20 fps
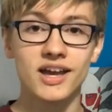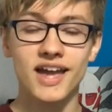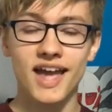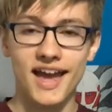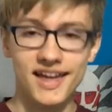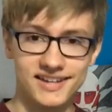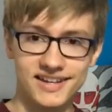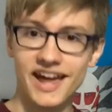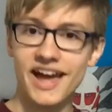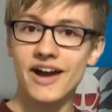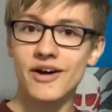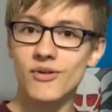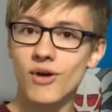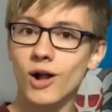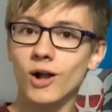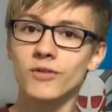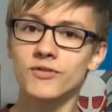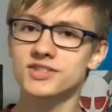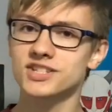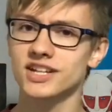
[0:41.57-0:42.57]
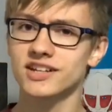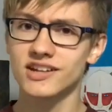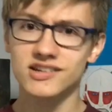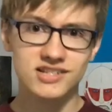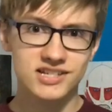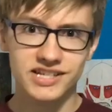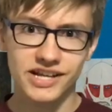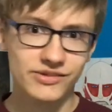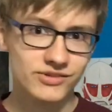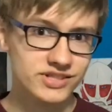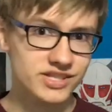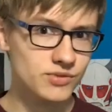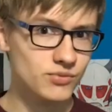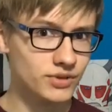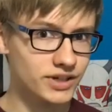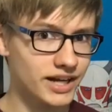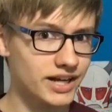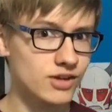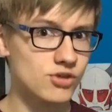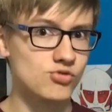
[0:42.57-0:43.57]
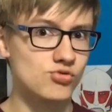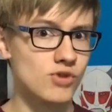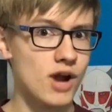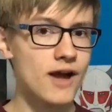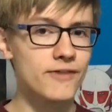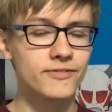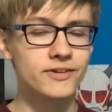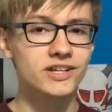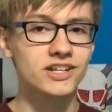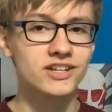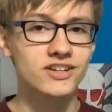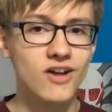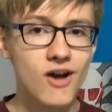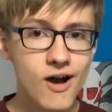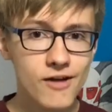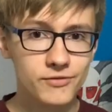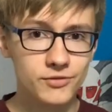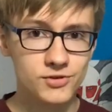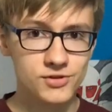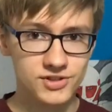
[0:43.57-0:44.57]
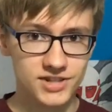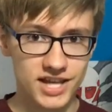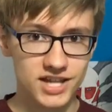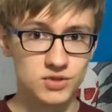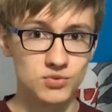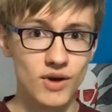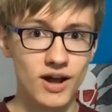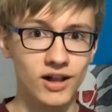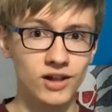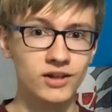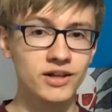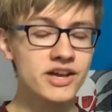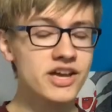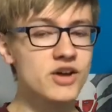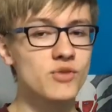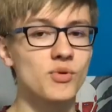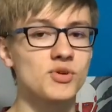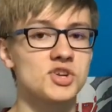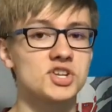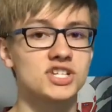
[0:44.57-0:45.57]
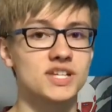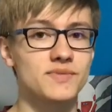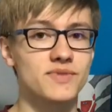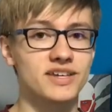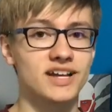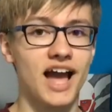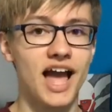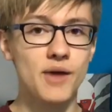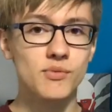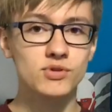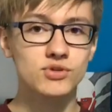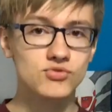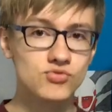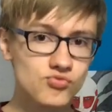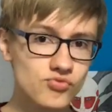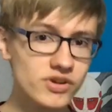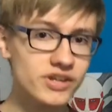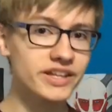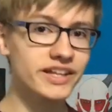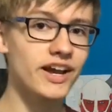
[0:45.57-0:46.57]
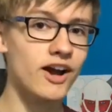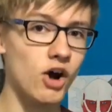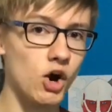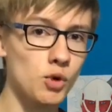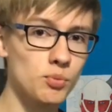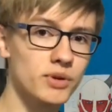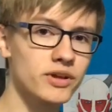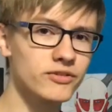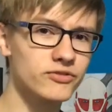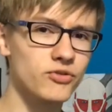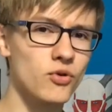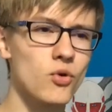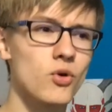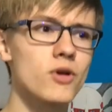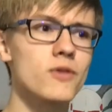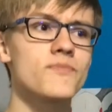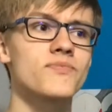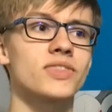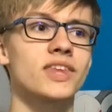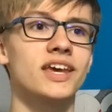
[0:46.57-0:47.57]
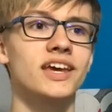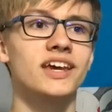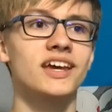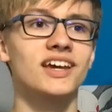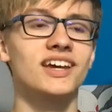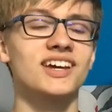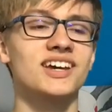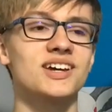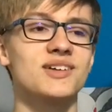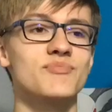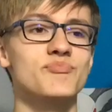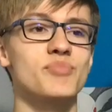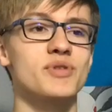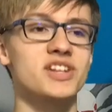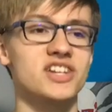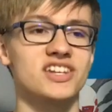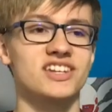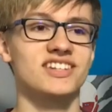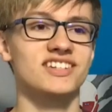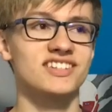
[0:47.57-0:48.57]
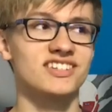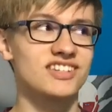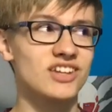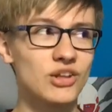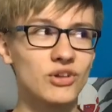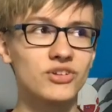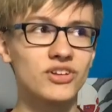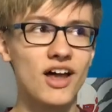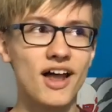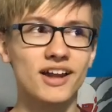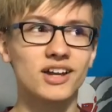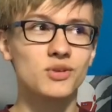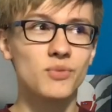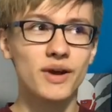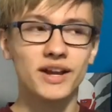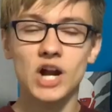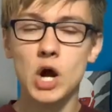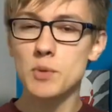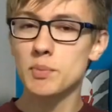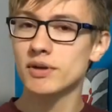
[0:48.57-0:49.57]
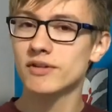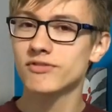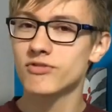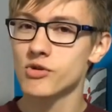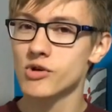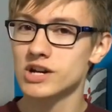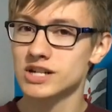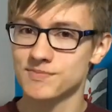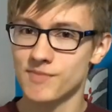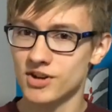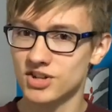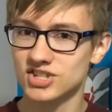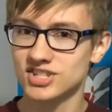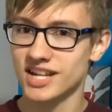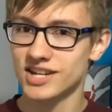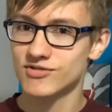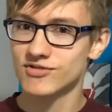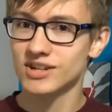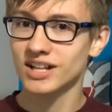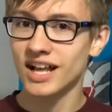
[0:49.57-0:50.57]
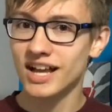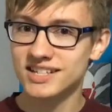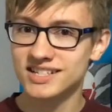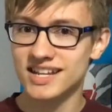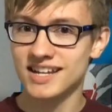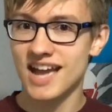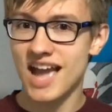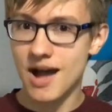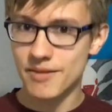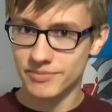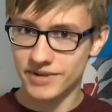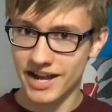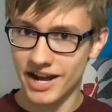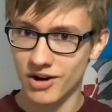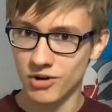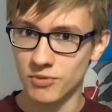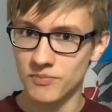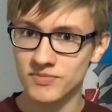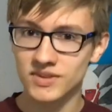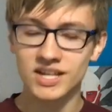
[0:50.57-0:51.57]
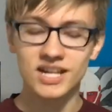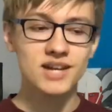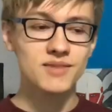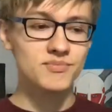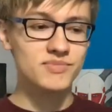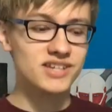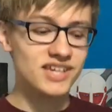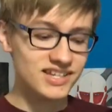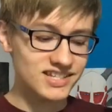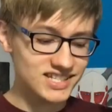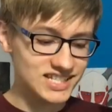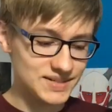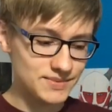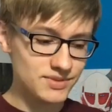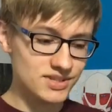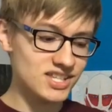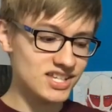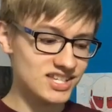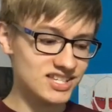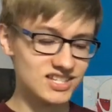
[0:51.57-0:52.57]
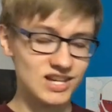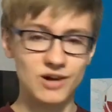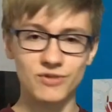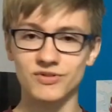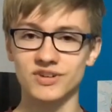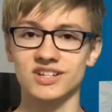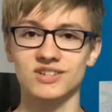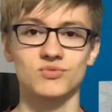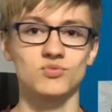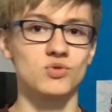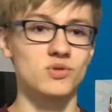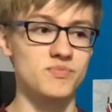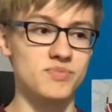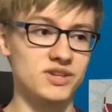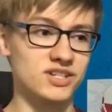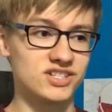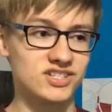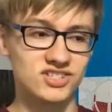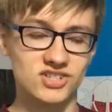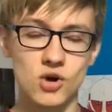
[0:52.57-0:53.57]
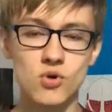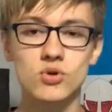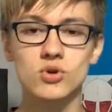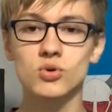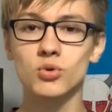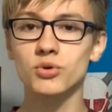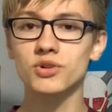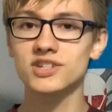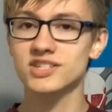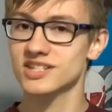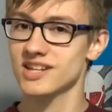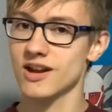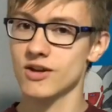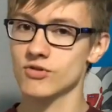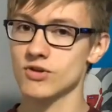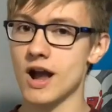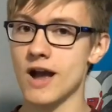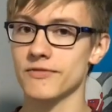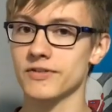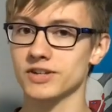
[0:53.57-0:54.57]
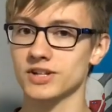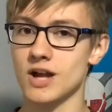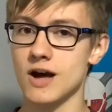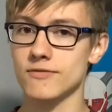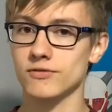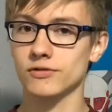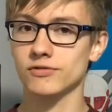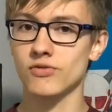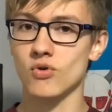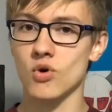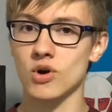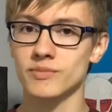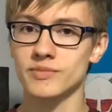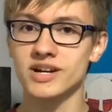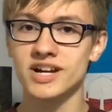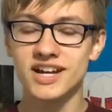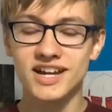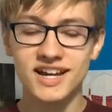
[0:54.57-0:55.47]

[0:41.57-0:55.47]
and now all of a sudden it's announced that we're getting graphic novels as well, which is something I was really hoping for, but still not quite hoping for as much as I realize I am now. Because some of this stuff, it would be so cool to see in graphic novel form,